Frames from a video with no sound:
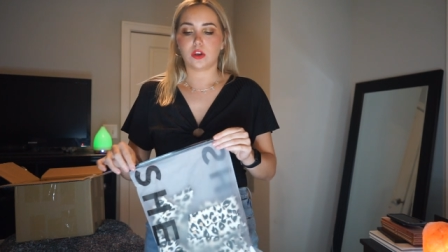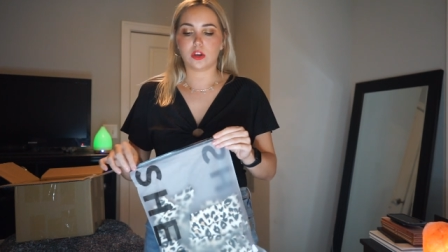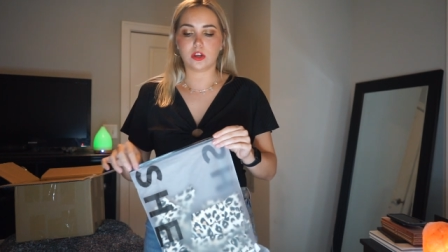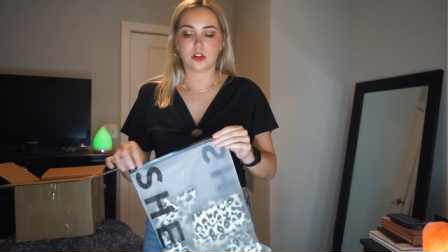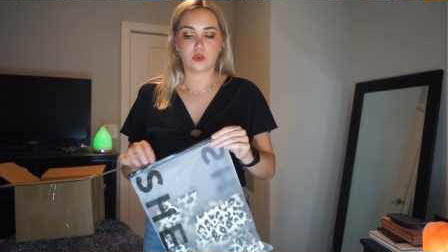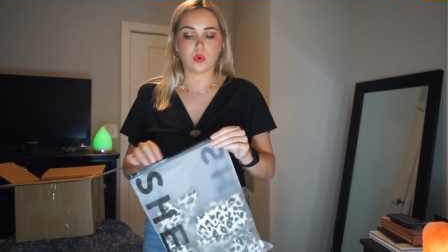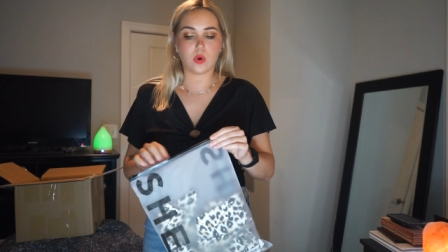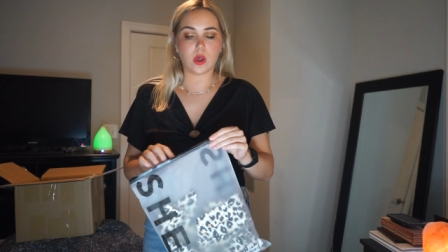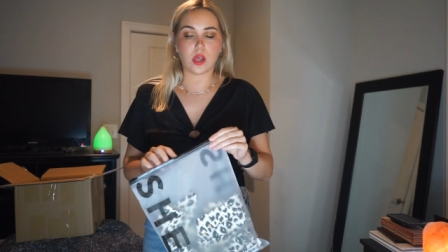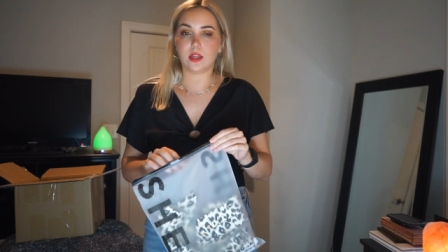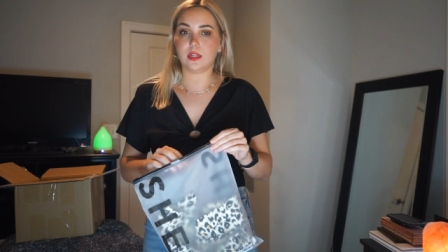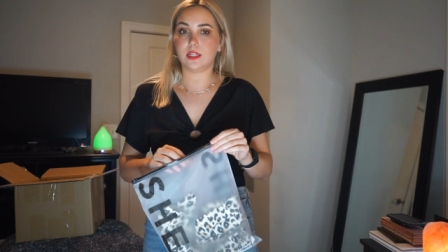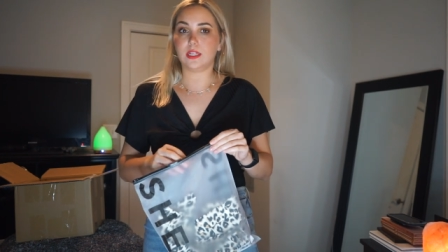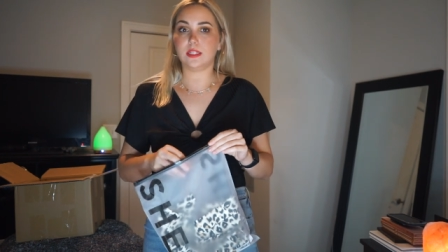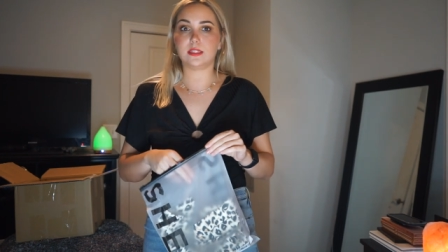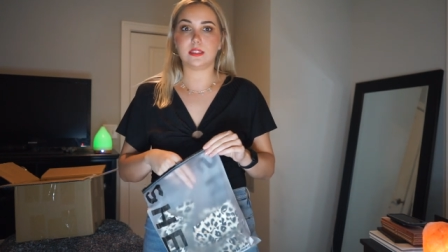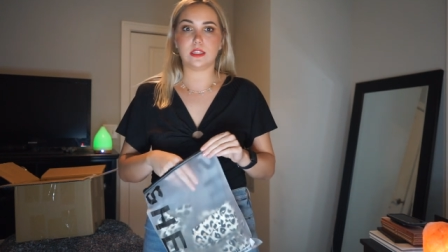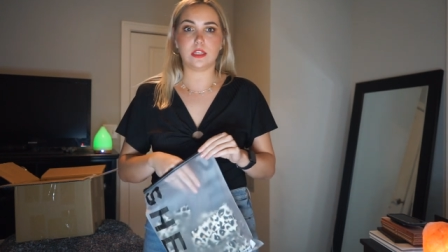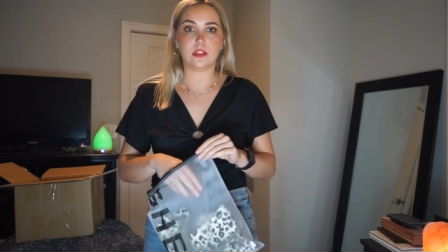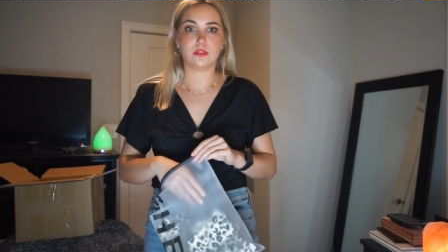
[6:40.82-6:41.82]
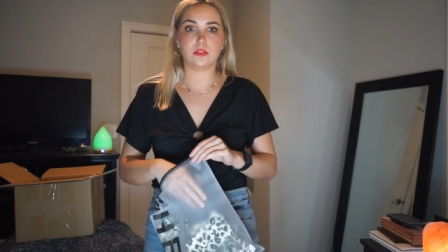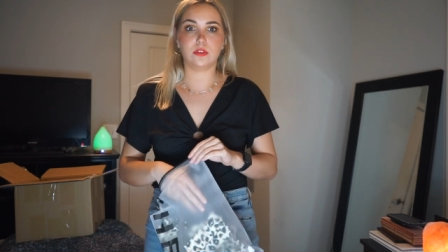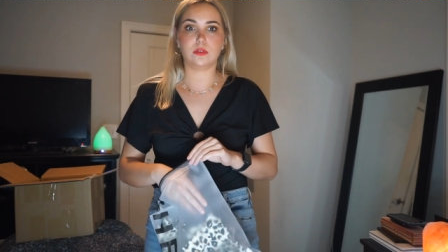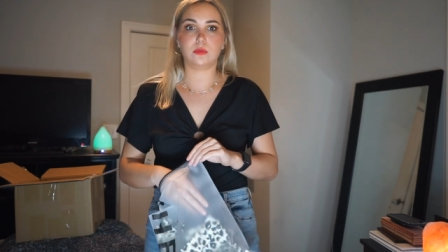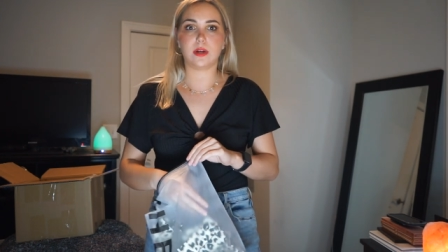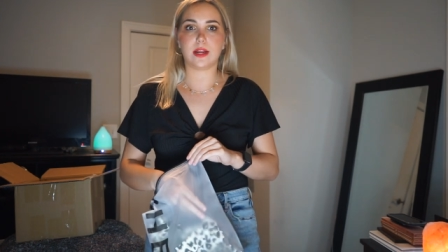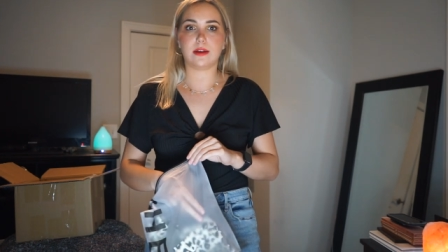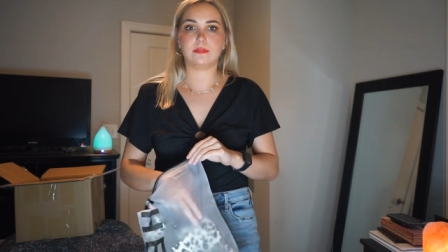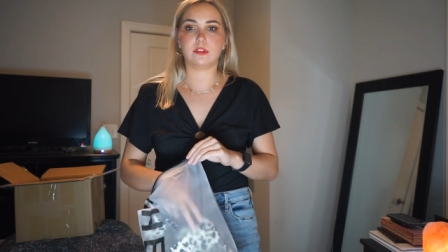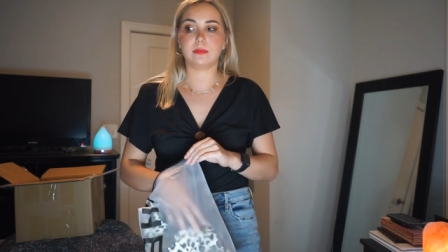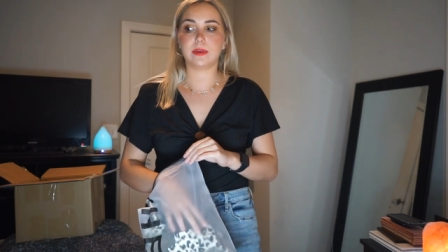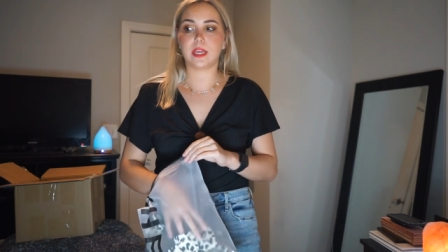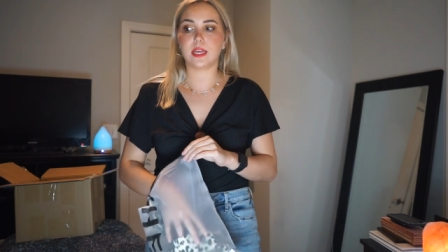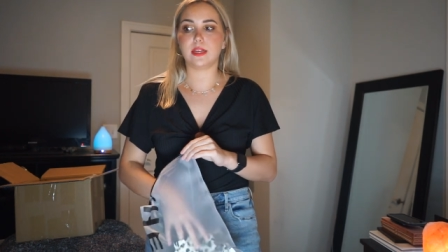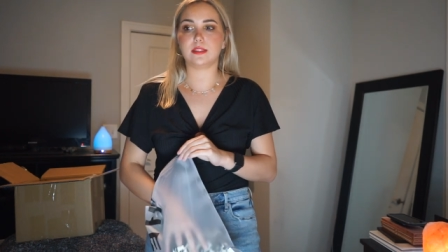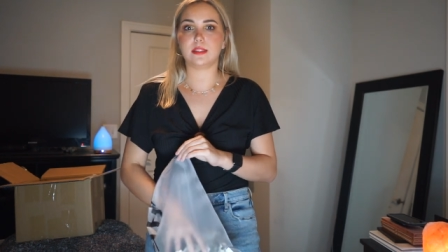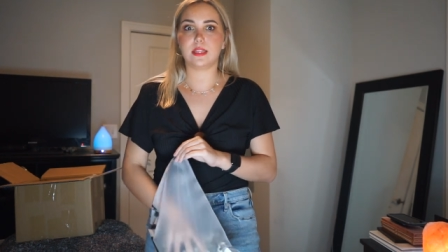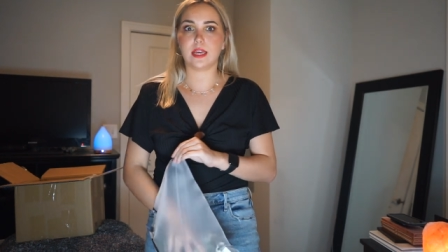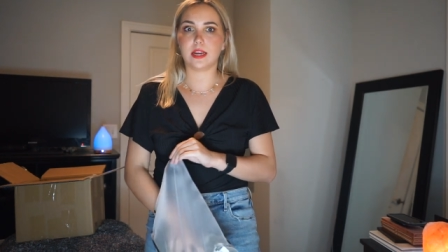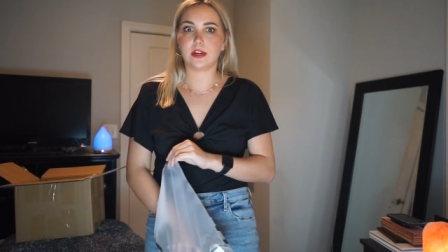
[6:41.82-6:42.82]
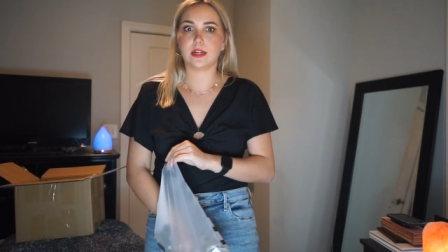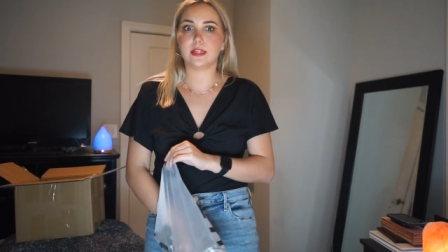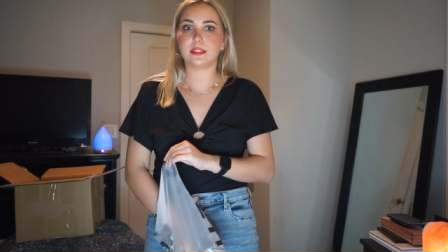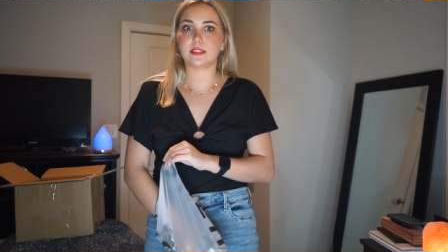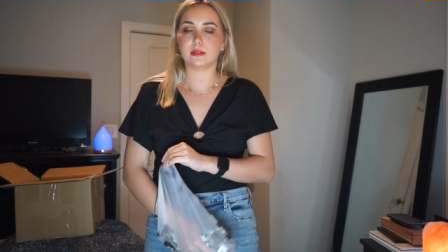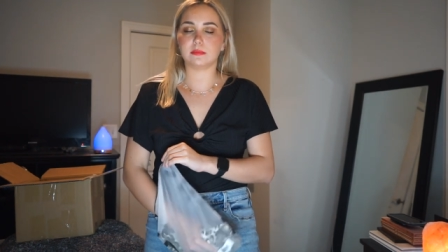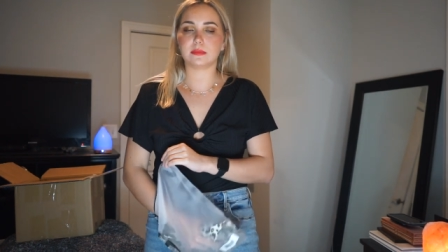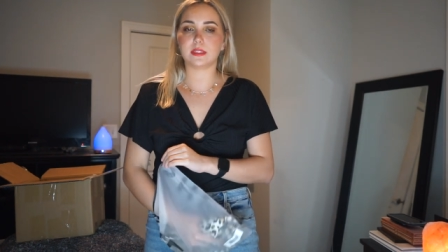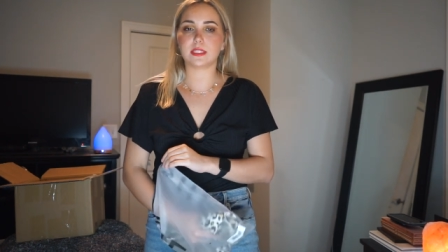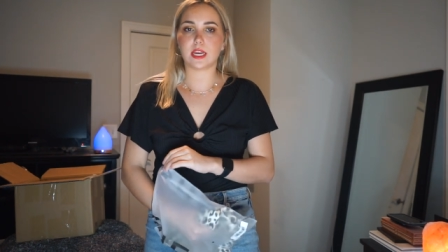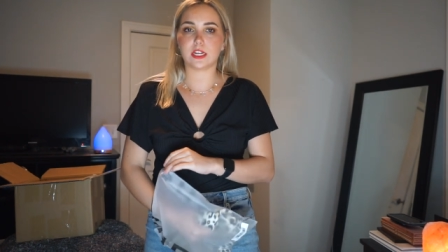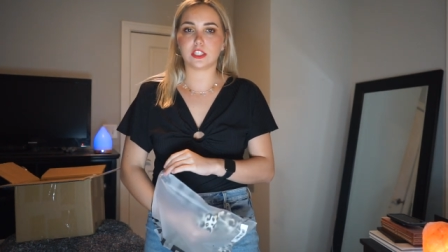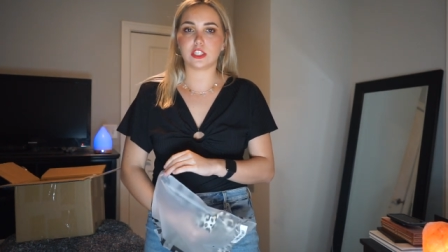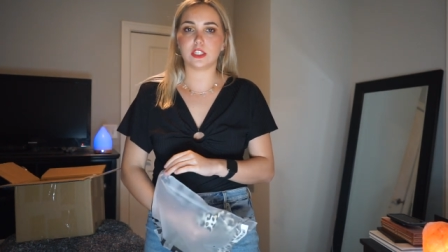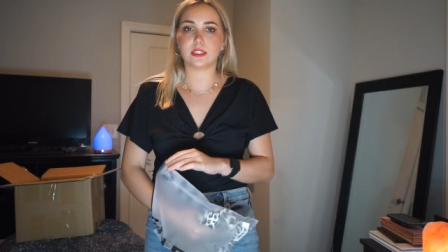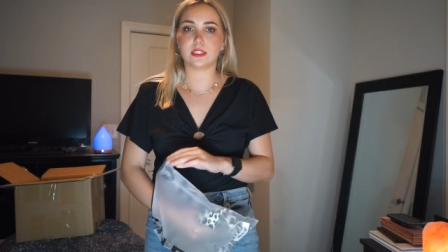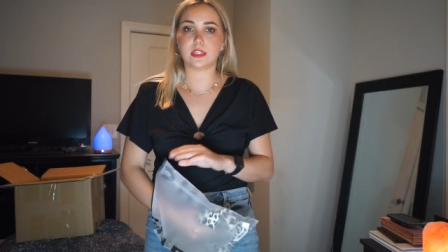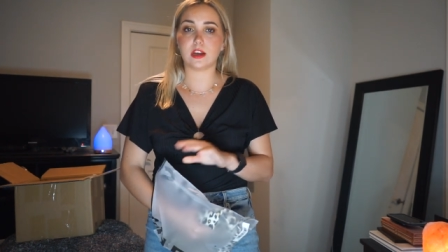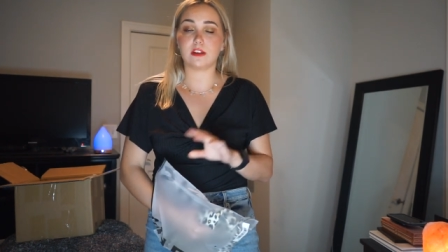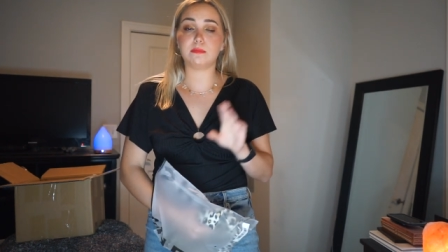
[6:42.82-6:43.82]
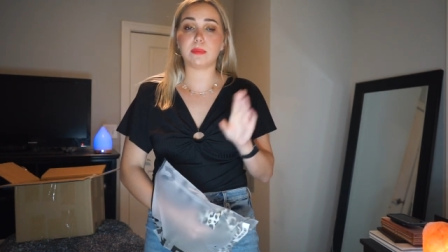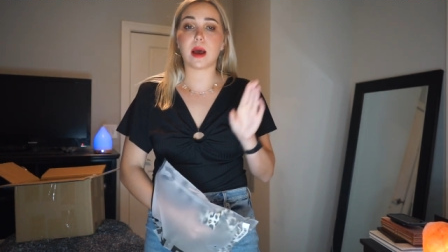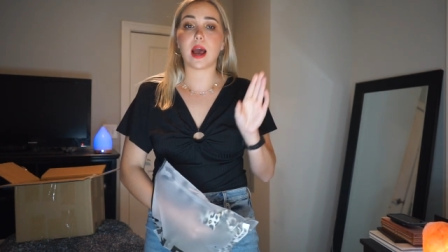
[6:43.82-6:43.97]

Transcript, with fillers: good quality see-through, whatever, because there is some sketchy stuff,